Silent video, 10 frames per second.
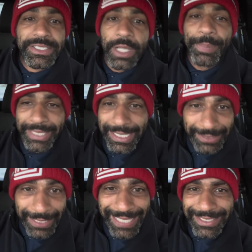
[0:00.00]
up
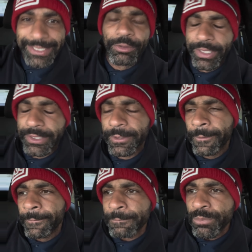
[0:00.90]
against in that series,
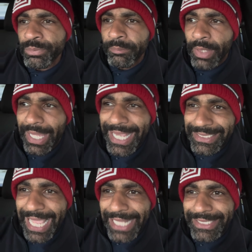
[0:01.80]
is
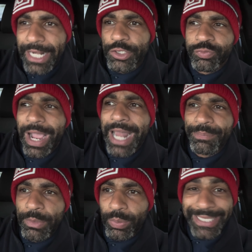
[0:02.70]
that Dennis
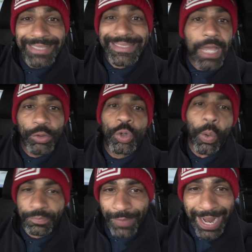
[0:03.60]
Rodman would get down the
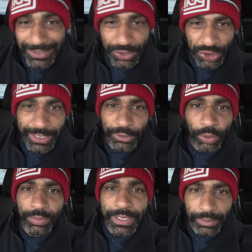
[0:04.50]
court faster than Shaquille
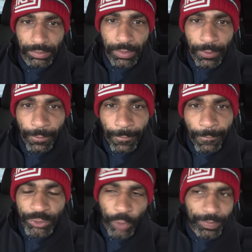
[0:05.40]
O'Neal.
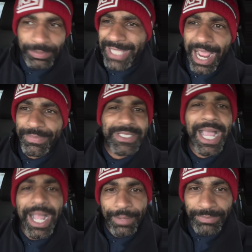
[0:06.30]
So from time to
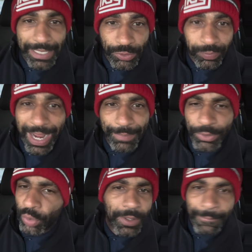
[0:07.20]
time, Dennis
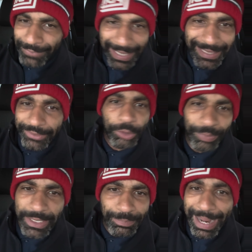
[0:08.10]
Rodman, they get the
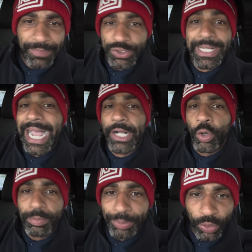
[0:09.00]
rebound, the
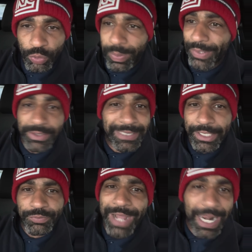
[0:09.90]
Chicago Bulls, whether it's
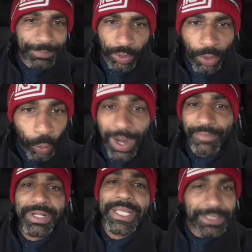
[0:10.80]
Dennis Rodman or whoever
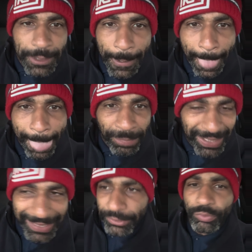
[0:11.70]
it is, they
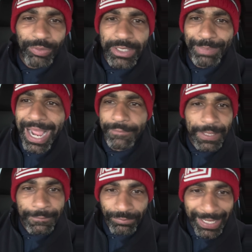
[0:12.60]
get the
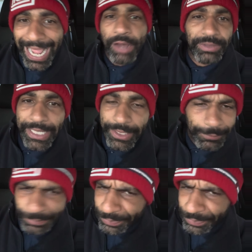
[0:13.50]
rebound, they outlet it,